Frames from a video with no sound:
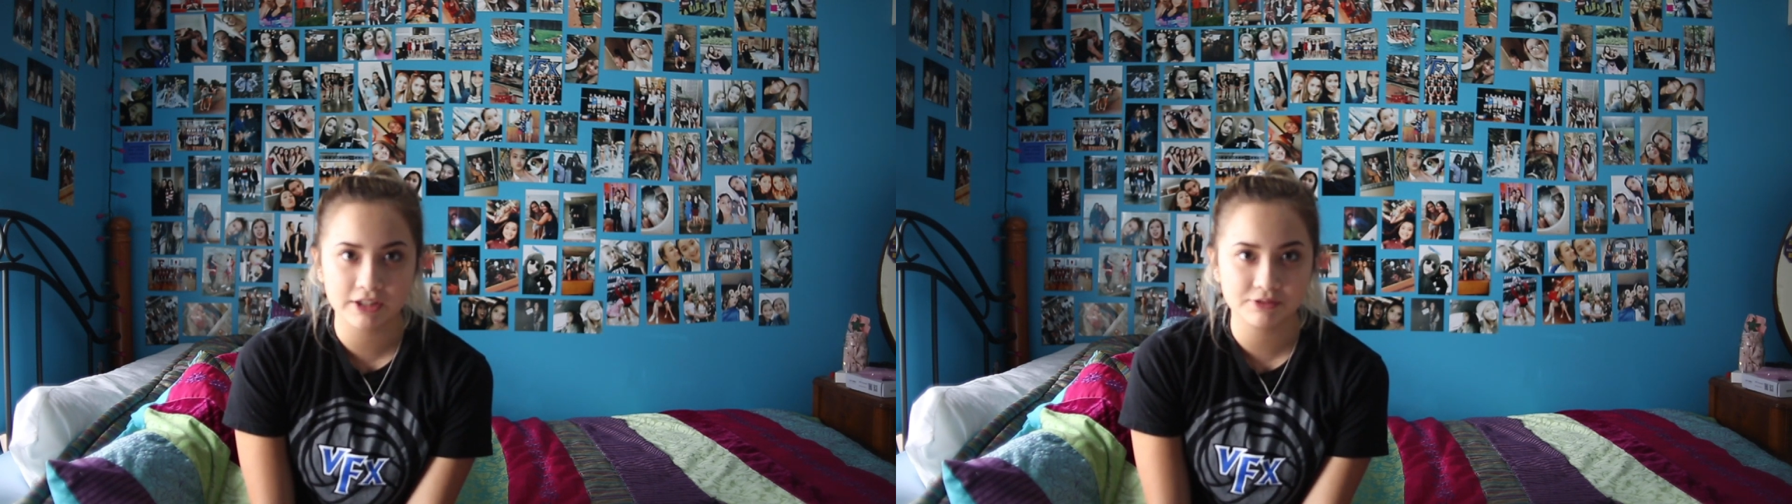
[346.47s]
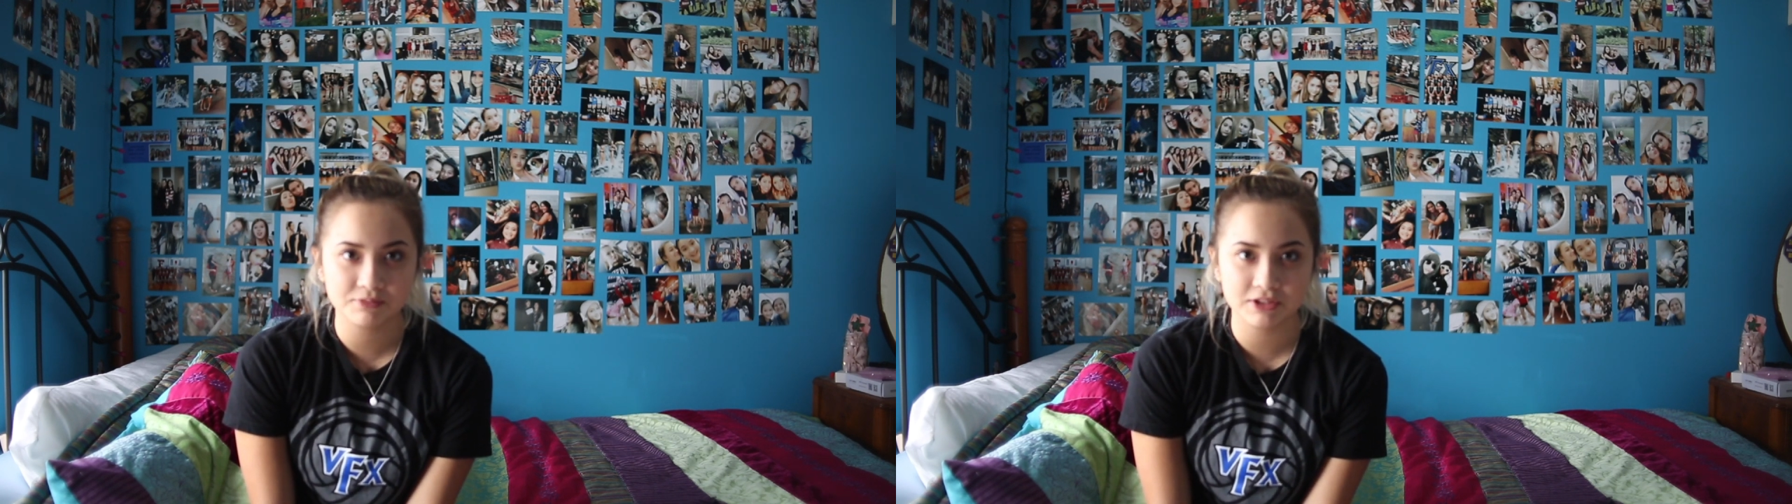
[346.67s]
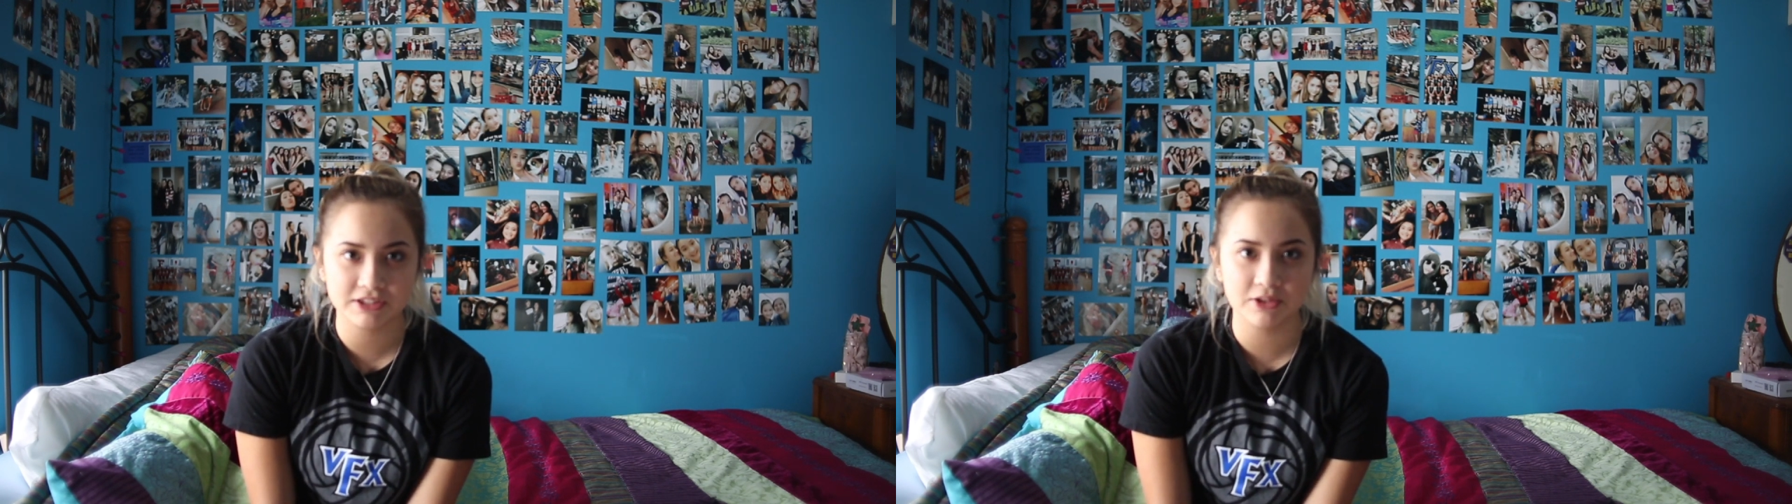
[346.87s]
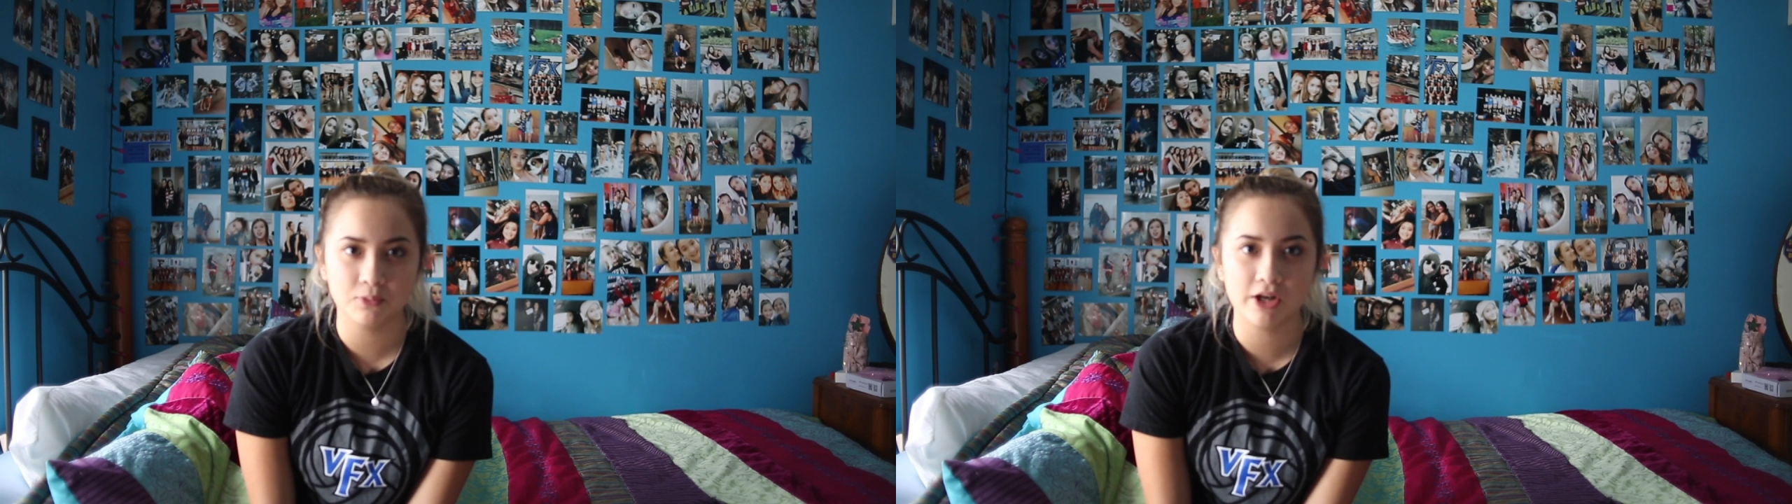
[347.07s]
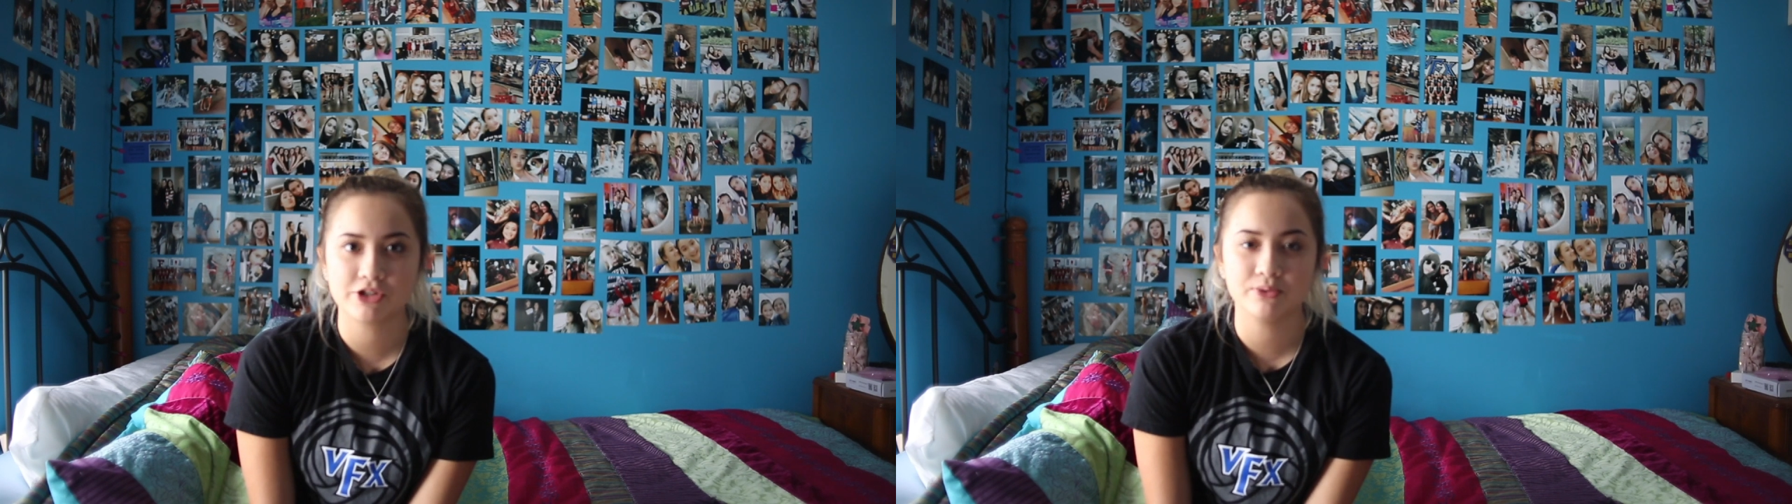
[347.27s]
I really
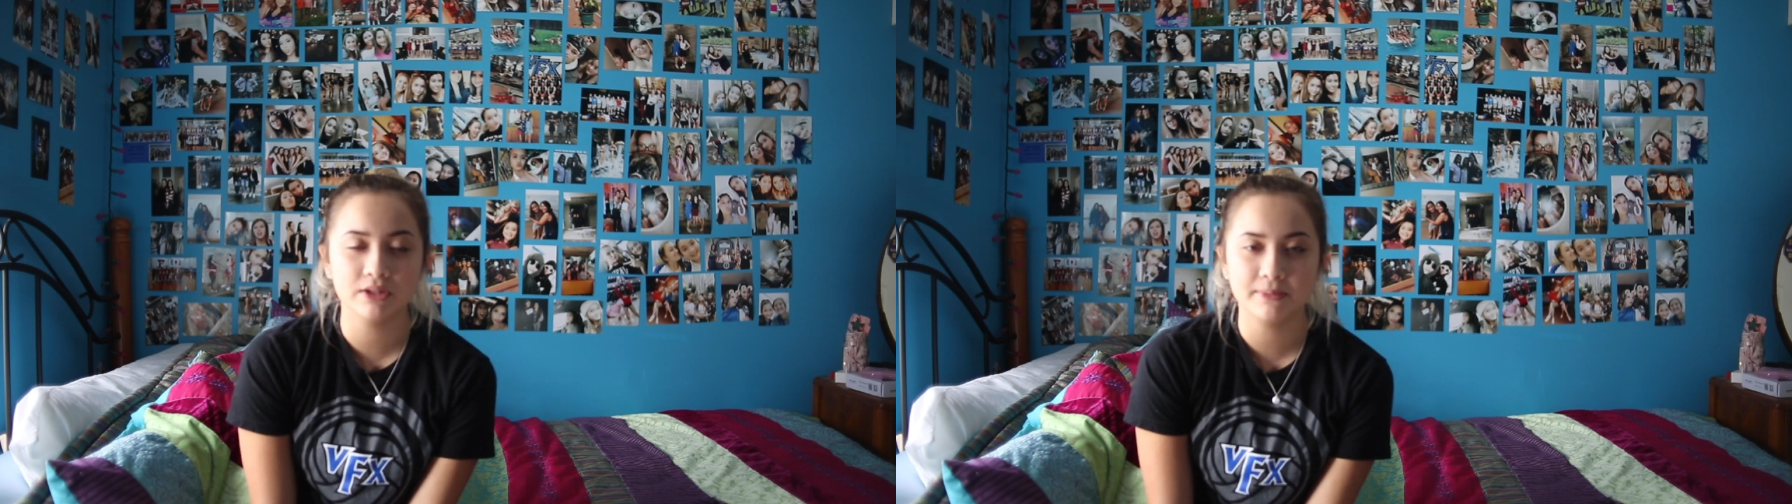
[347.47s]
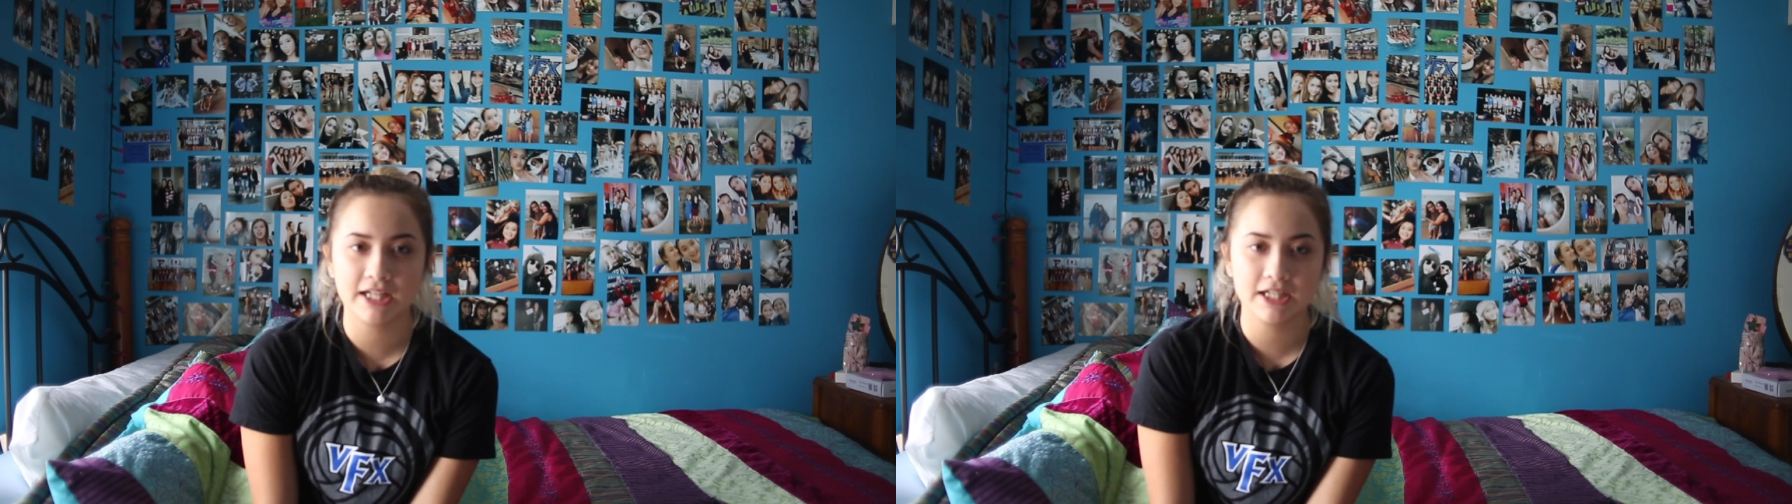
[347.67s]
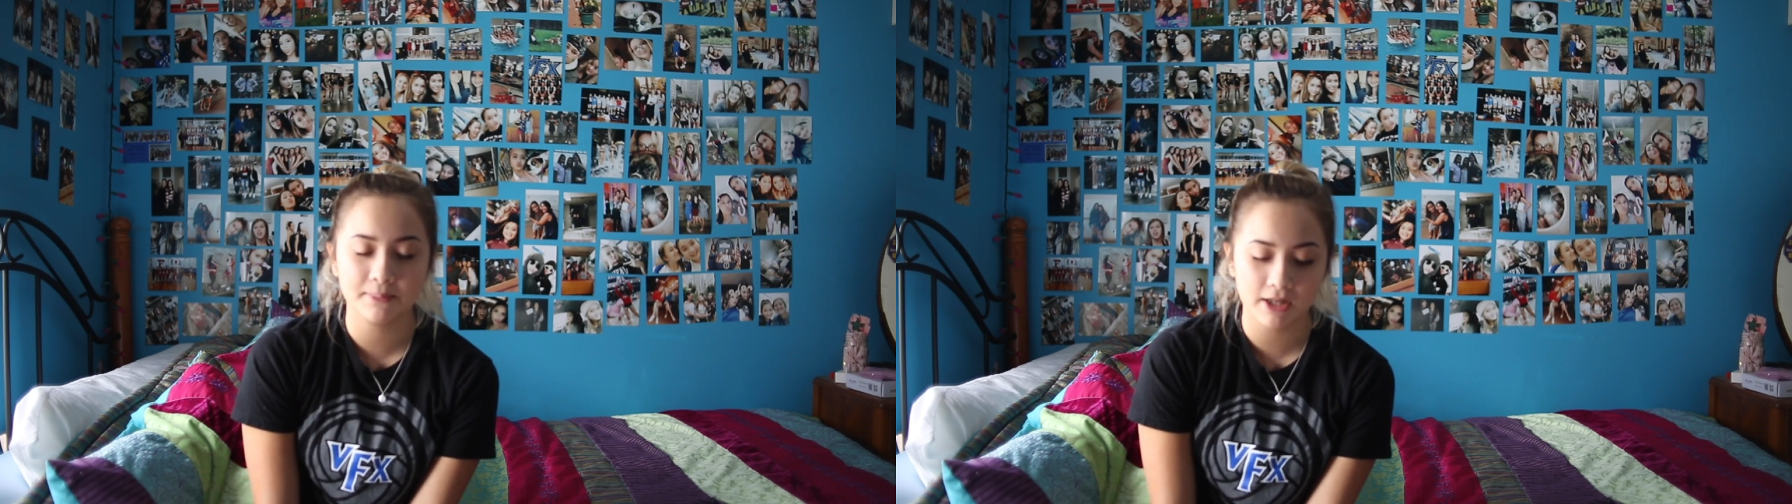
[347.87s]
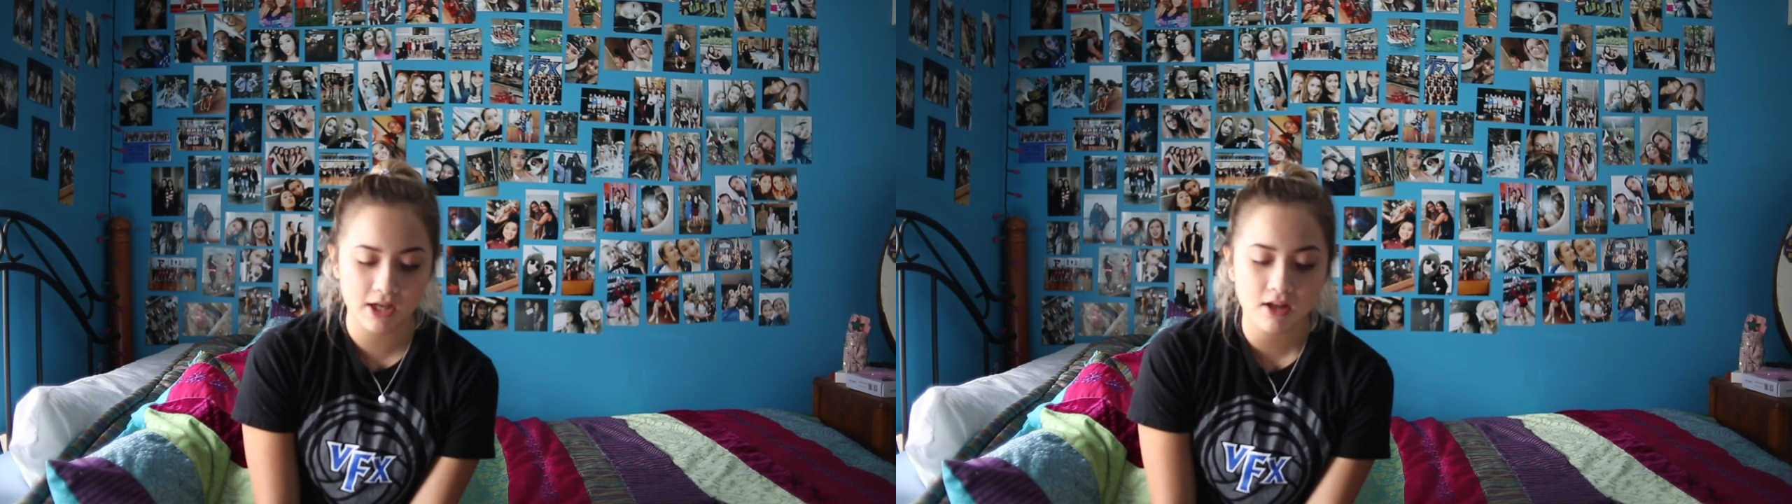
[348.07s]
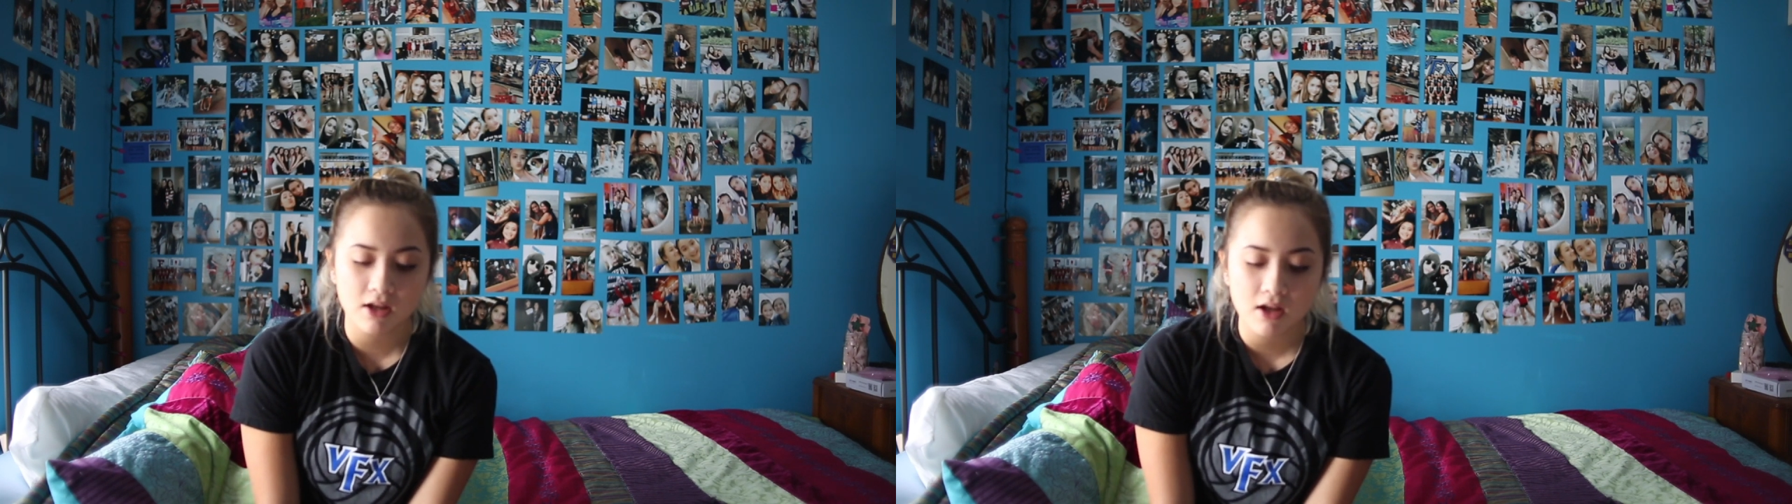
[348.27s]
didn't want to eliminate
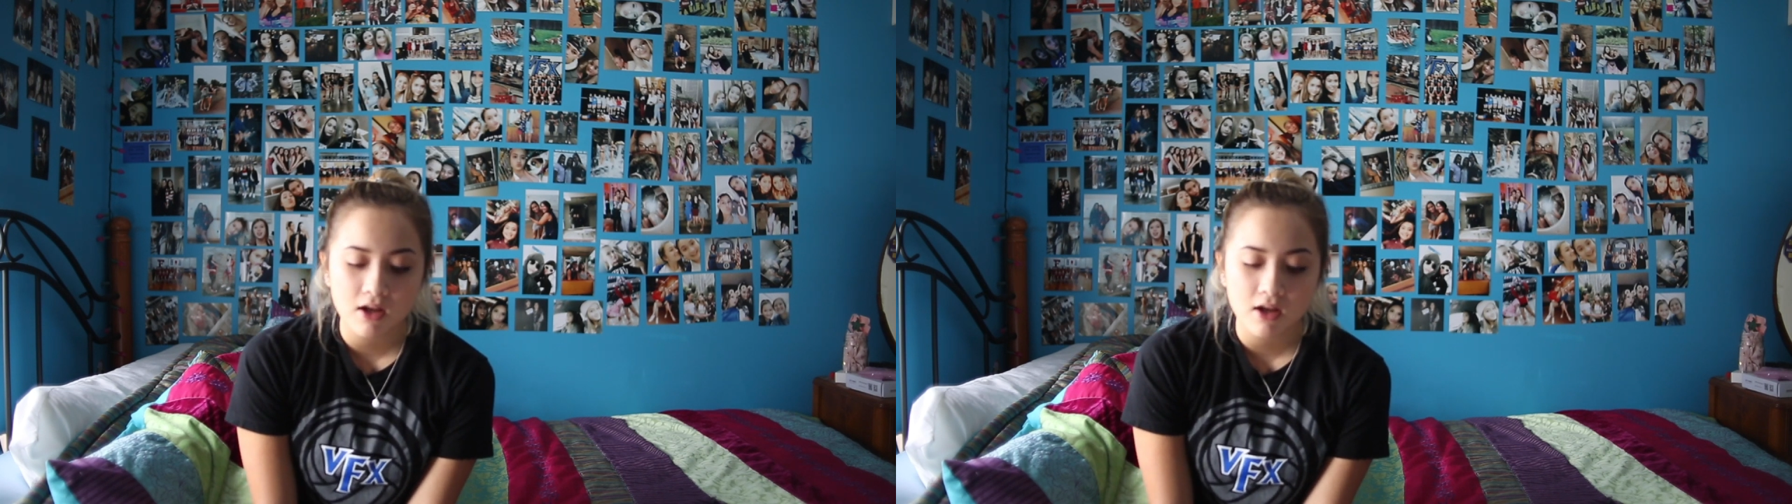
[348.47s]
anybody.